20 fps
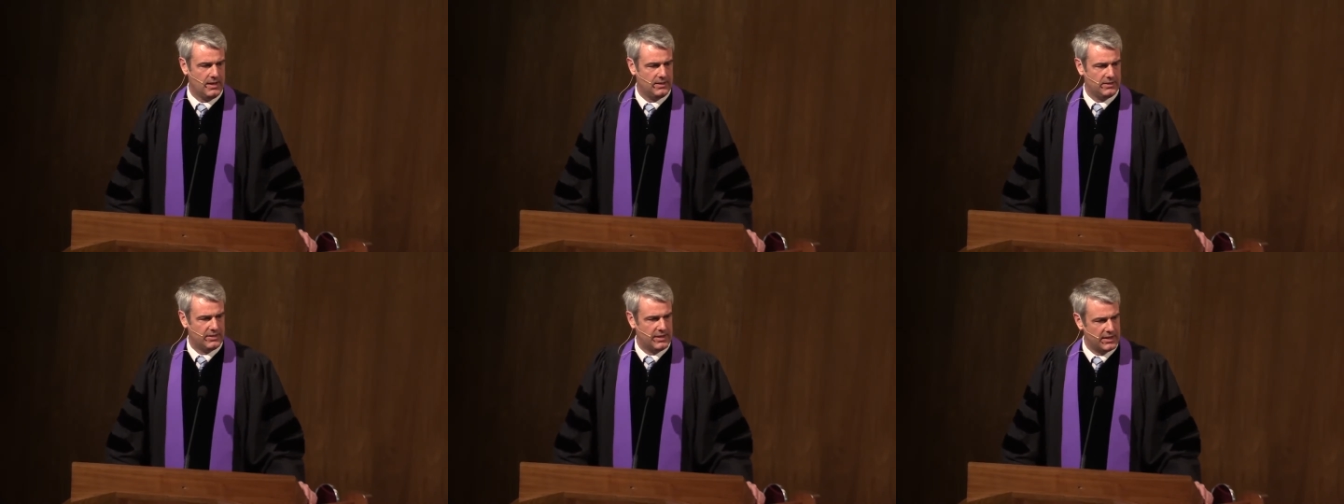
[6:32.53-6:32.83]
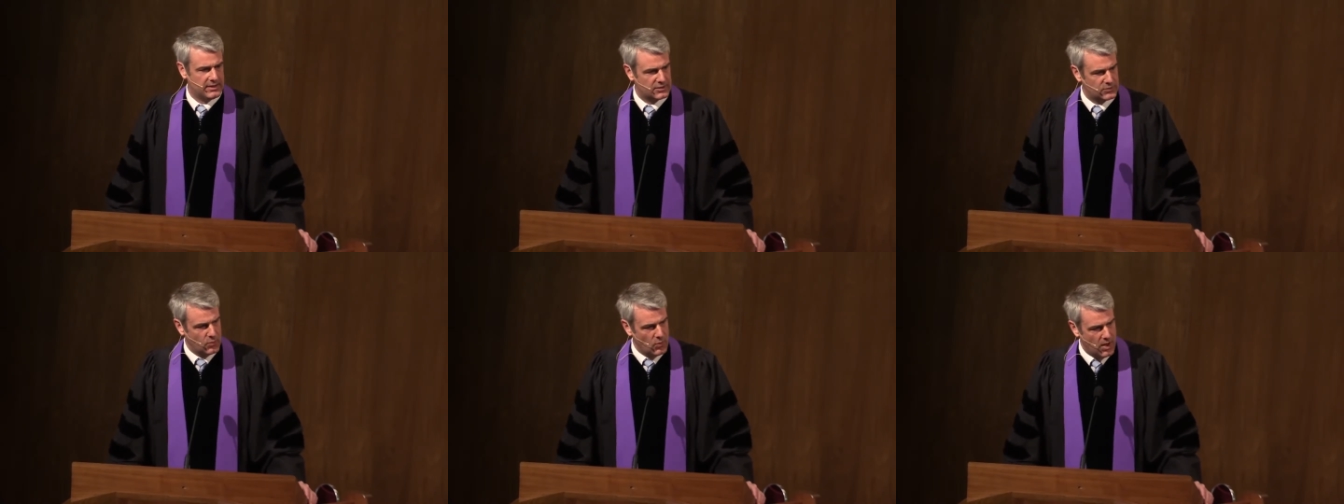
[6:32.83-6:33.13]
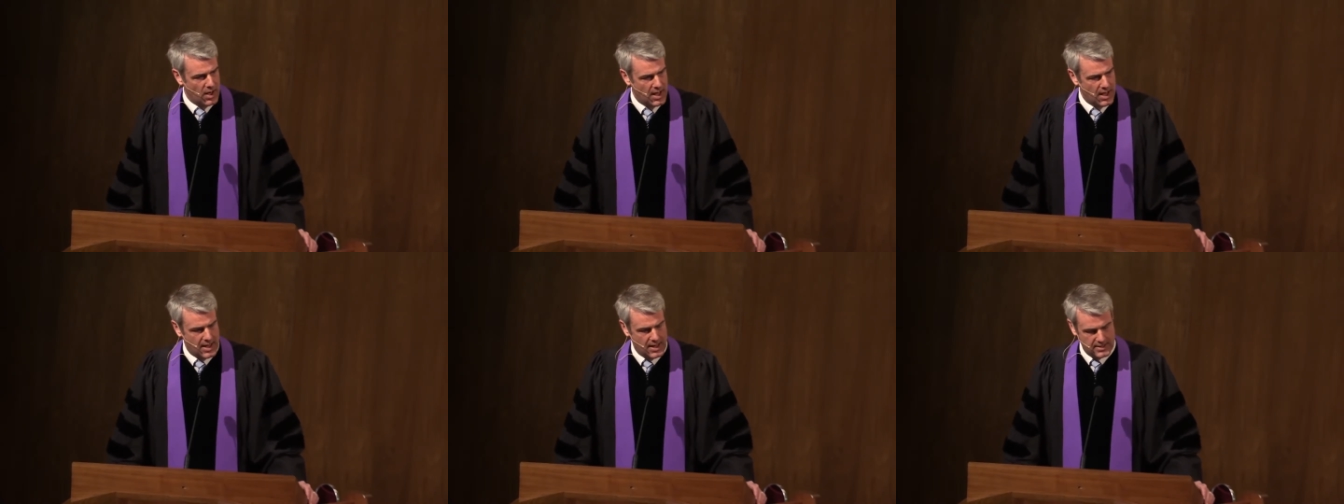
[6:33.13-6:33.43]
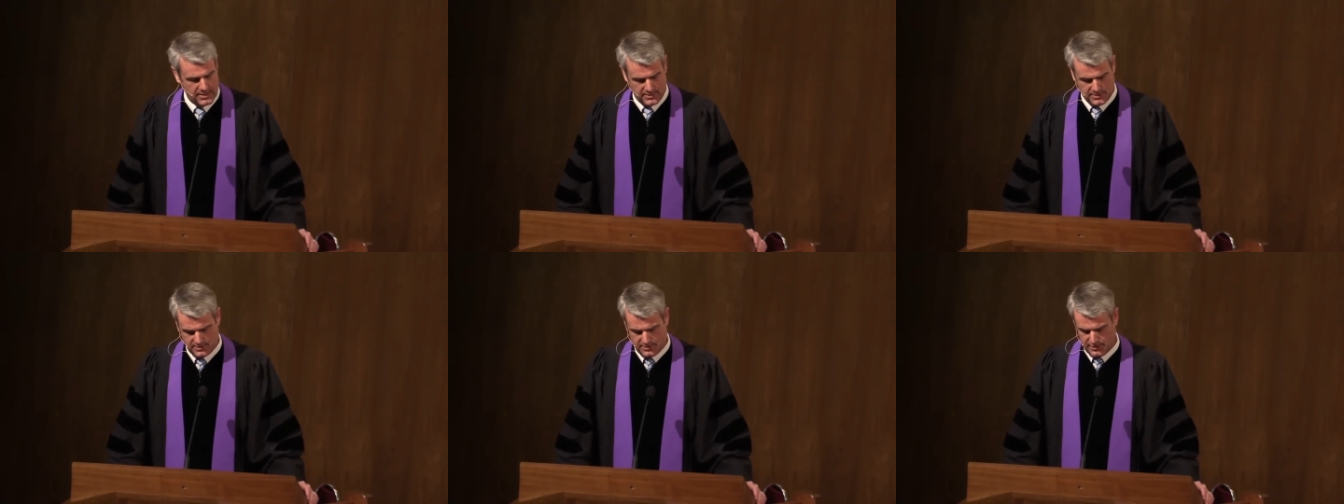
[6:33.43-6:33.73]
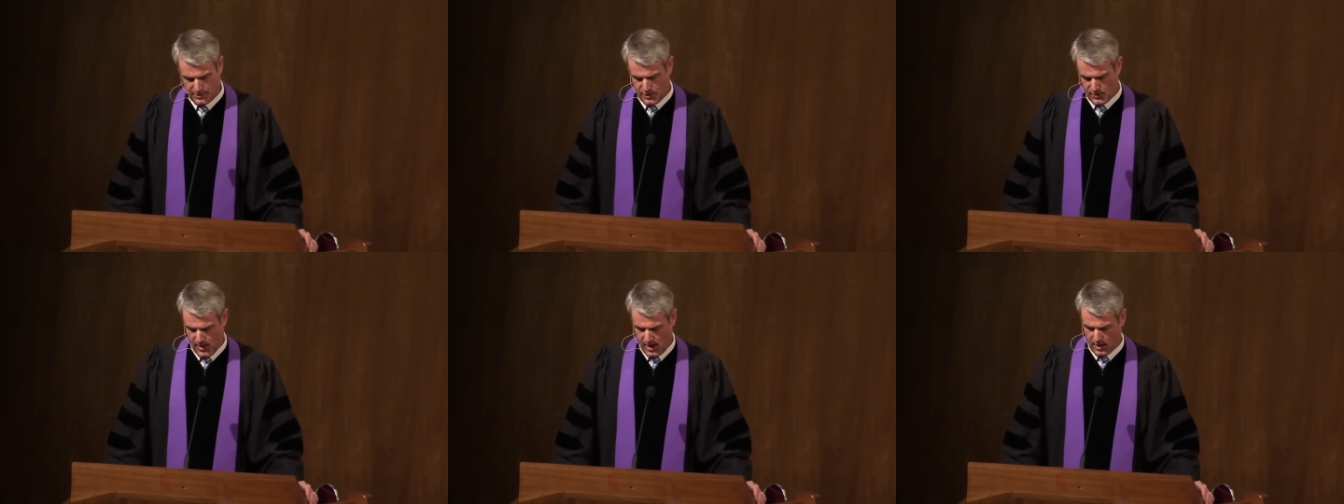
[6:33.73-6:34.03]
this was
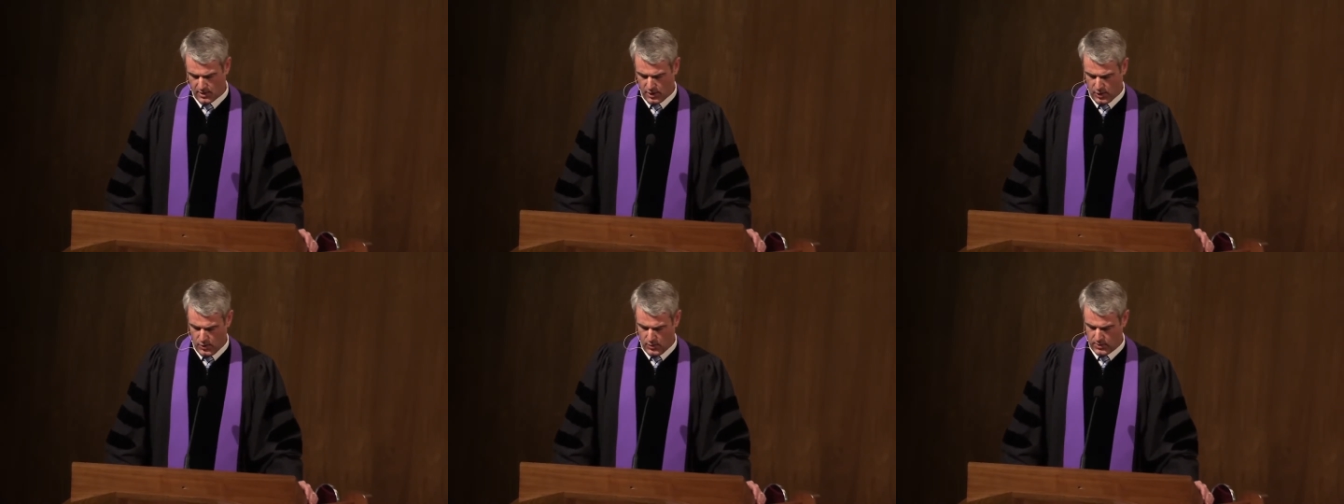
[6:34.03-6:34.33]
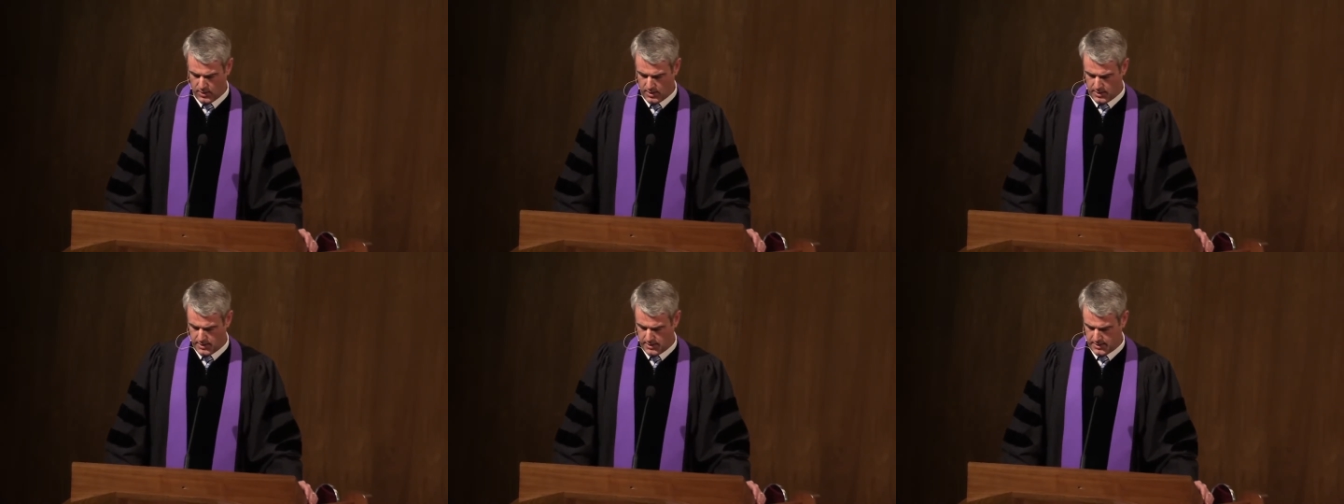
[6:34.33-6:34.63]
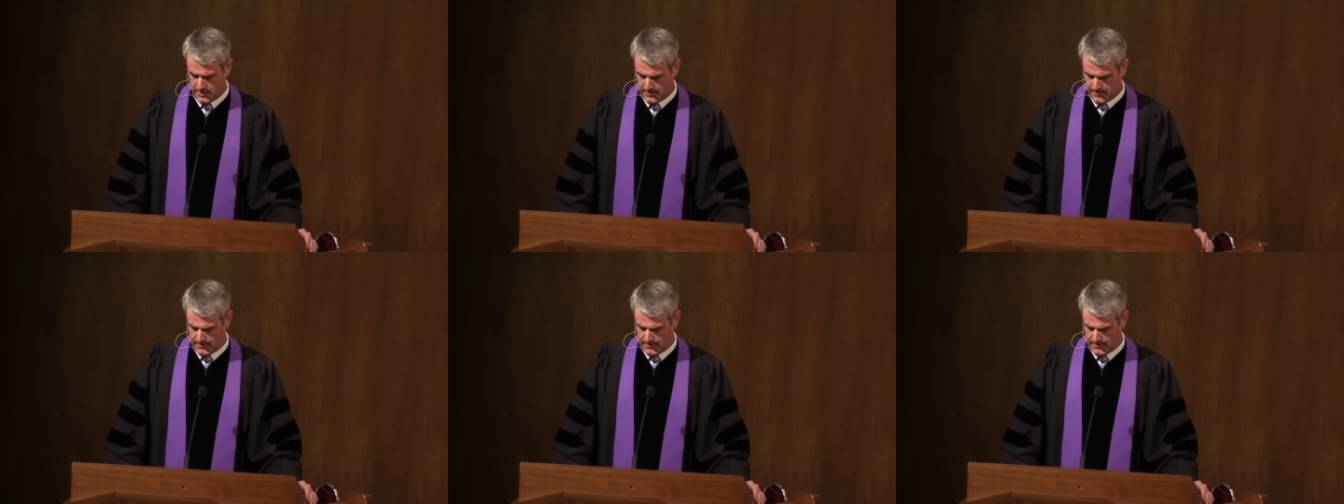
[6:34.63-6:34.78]
to our Lord.